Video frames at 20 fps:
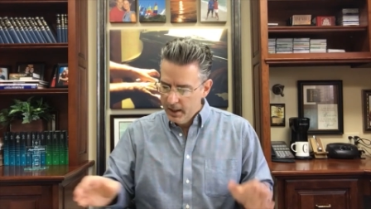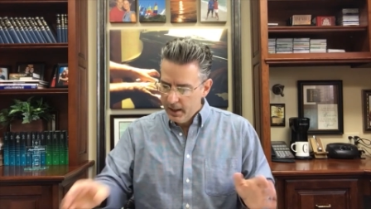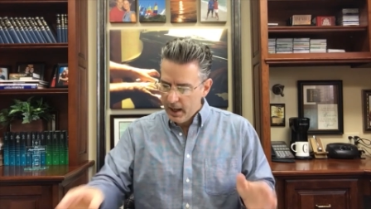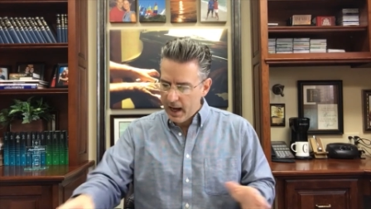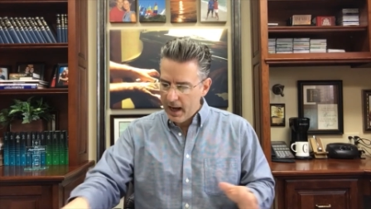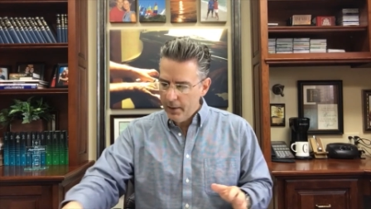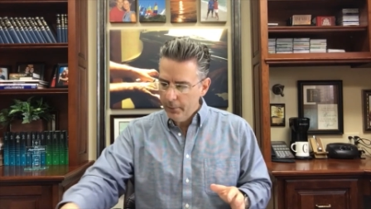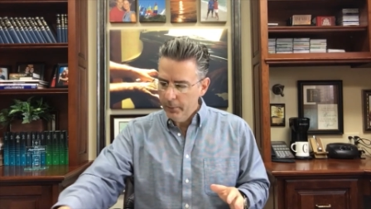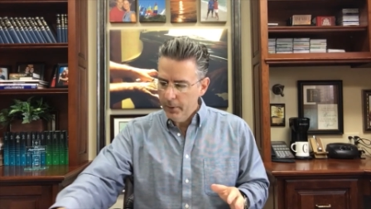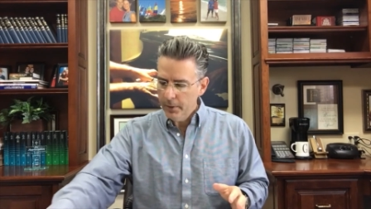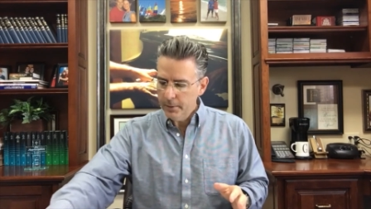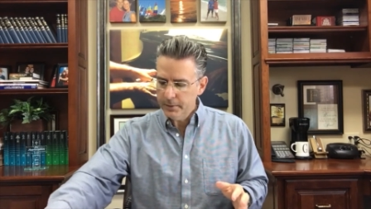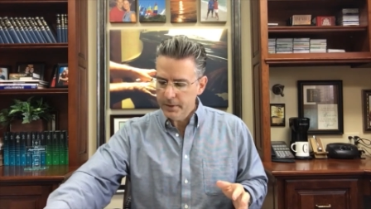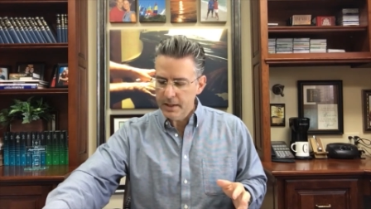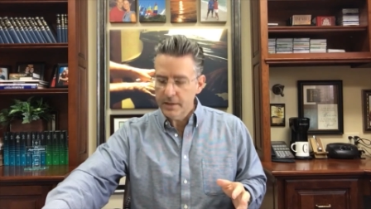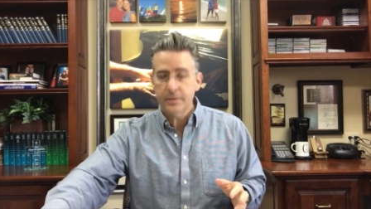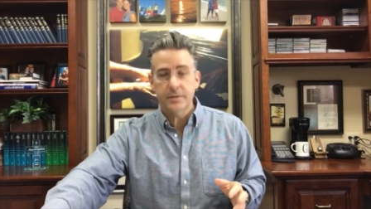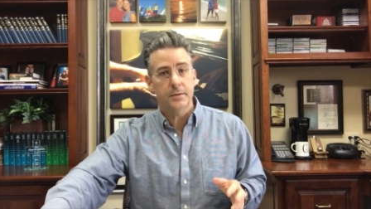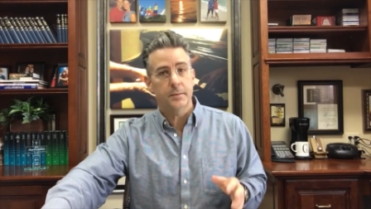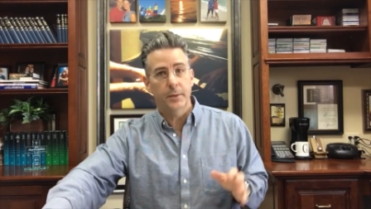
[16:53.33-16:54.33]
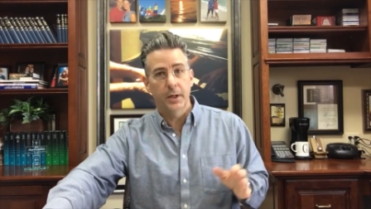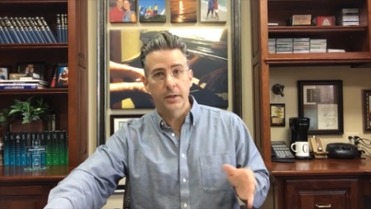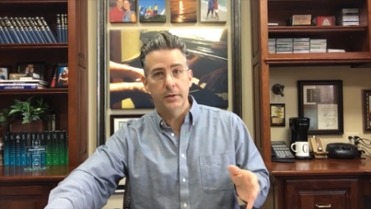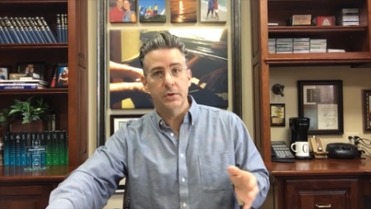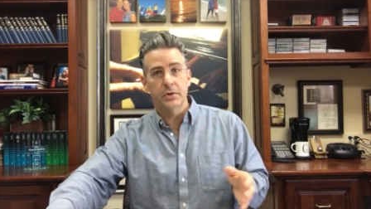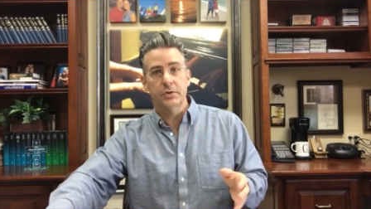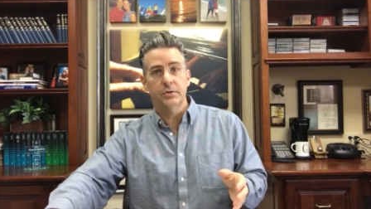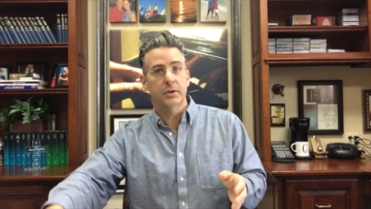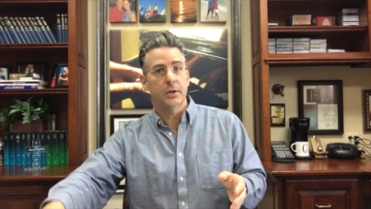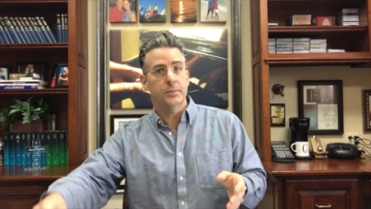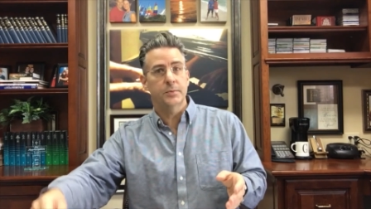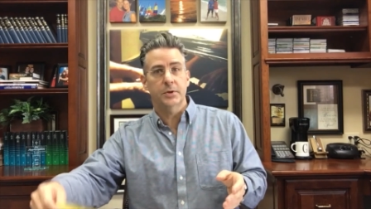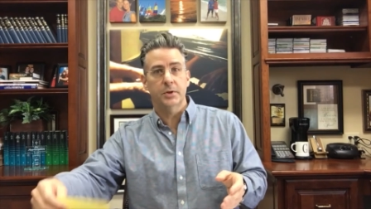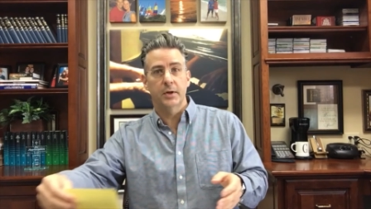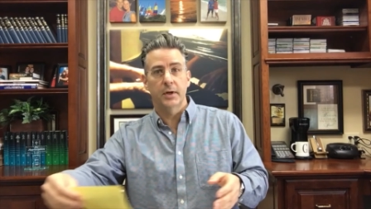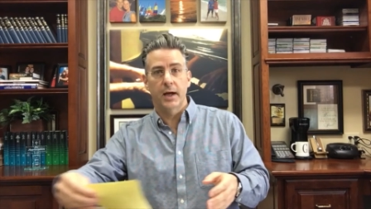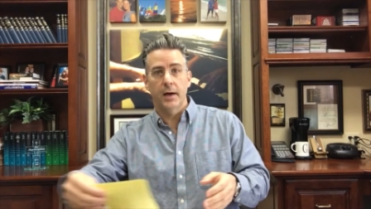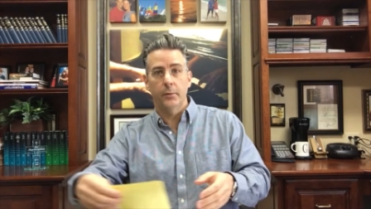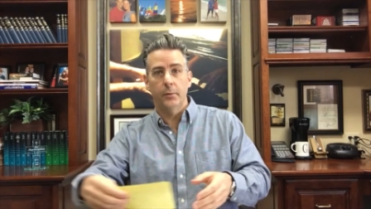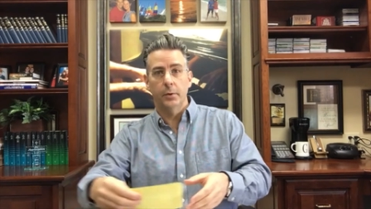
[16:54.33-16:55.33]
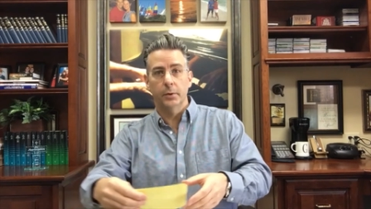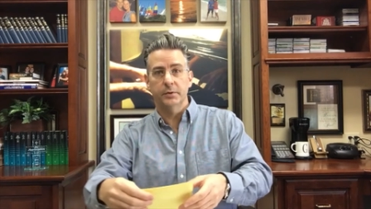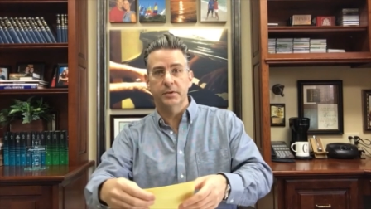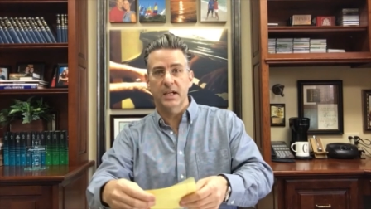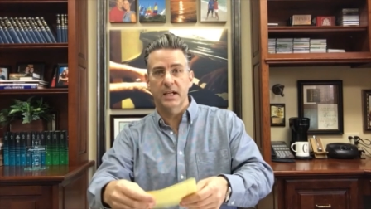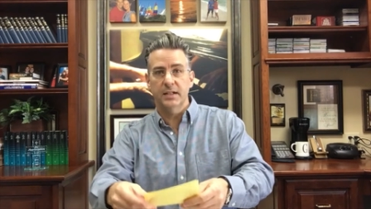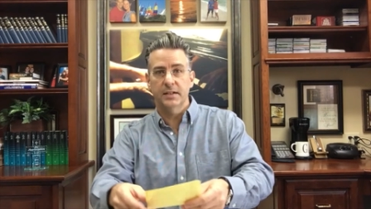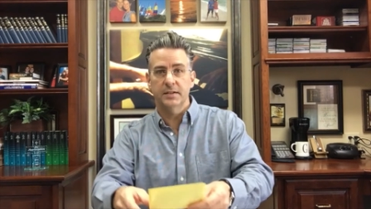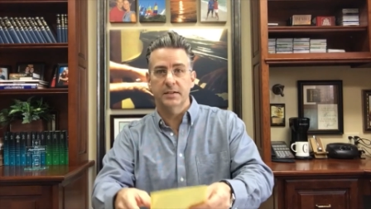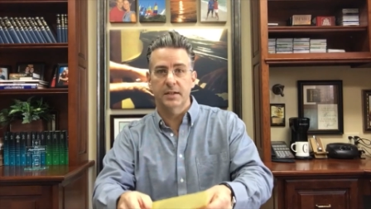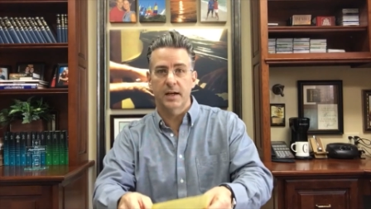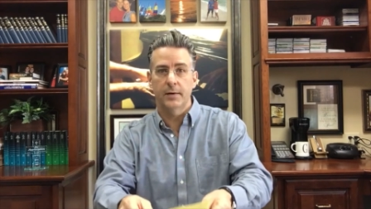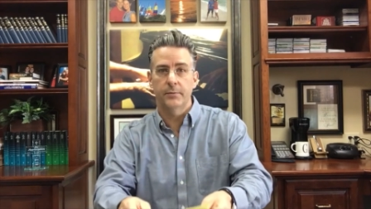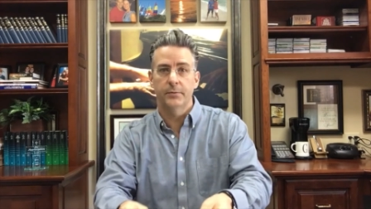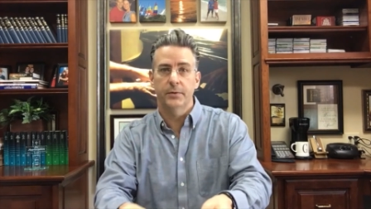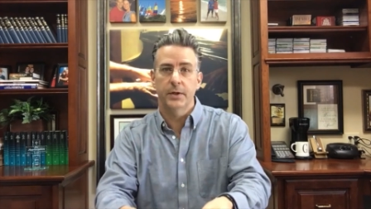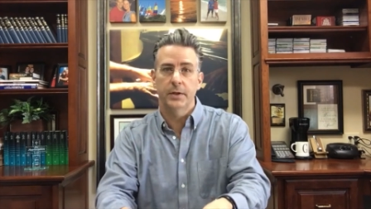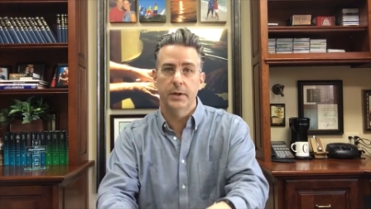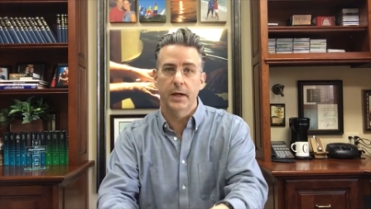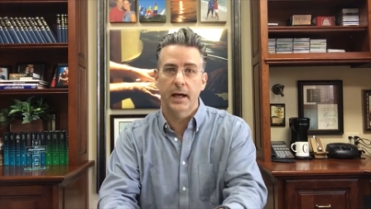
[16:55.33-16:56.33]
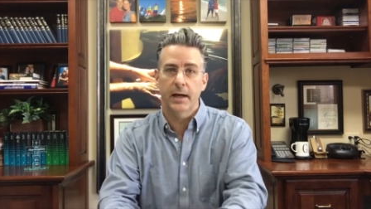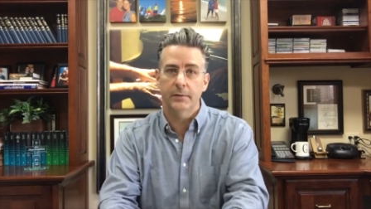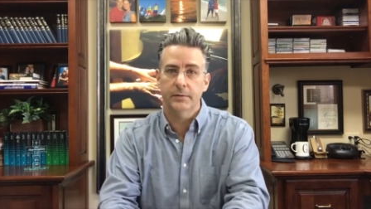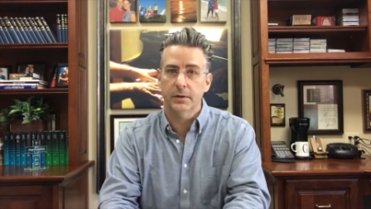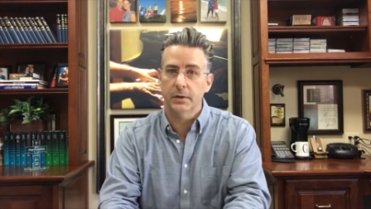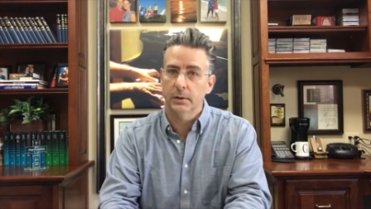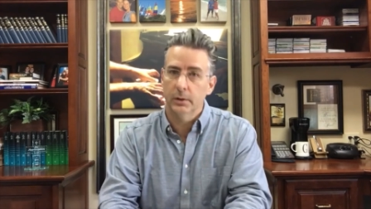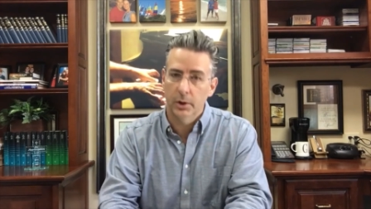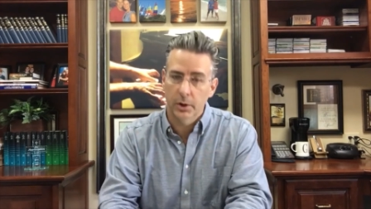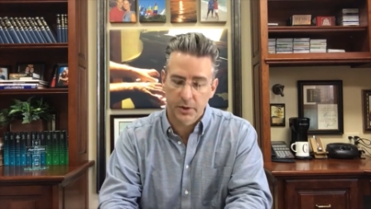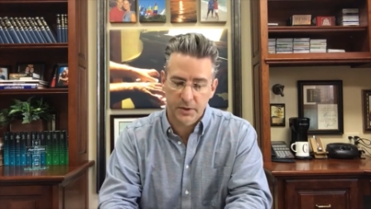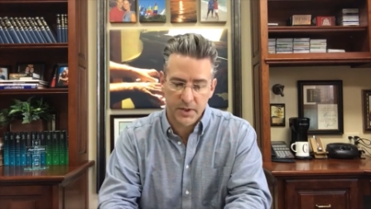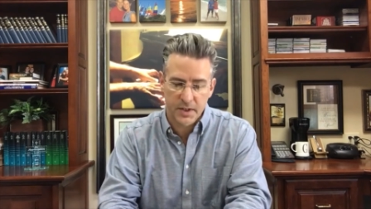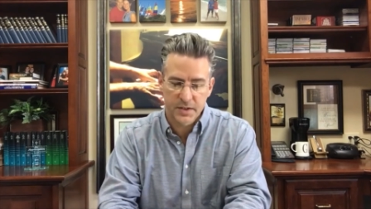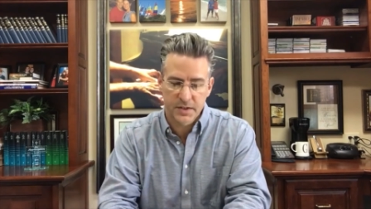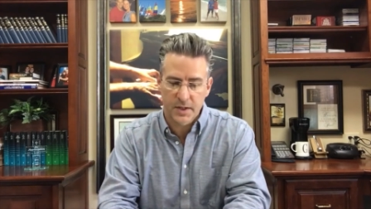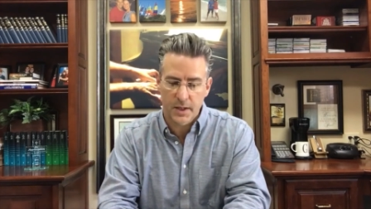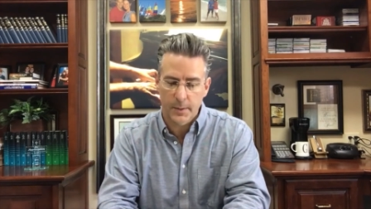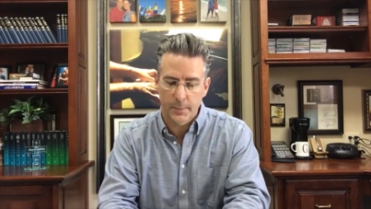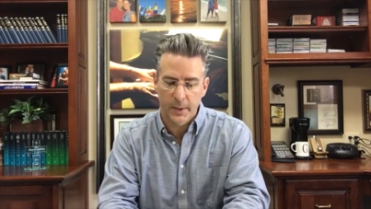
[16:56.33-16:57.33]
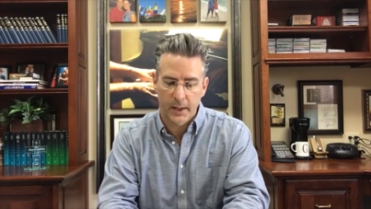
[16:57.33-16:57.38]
I wrote down some other scripture, and I won't take the time for you to have to look these up,